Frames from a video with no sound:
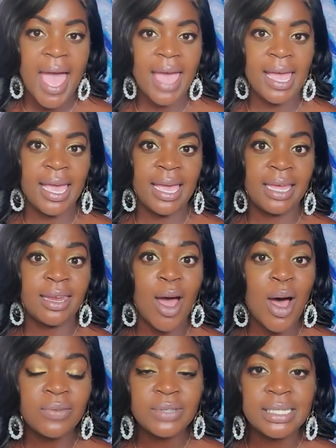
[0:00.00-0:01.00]
And
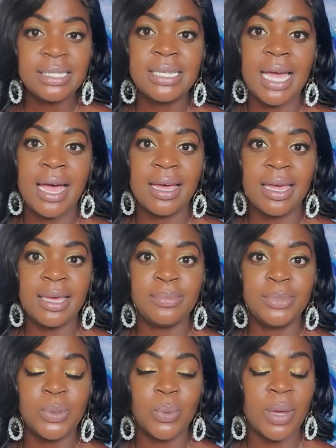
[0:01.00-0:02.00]

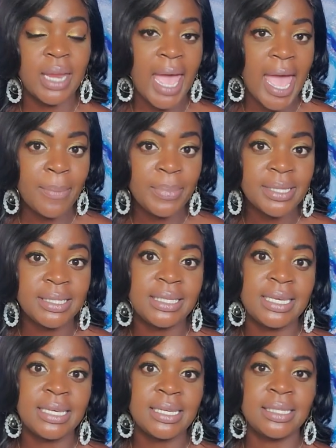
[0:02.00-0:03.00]
oftentimes, what happens
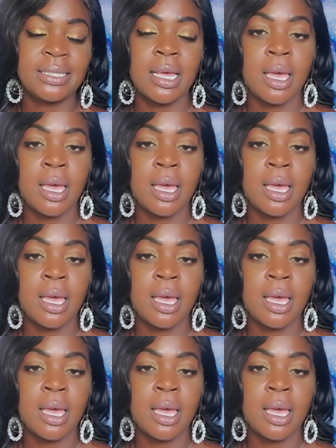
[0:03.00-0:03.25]
is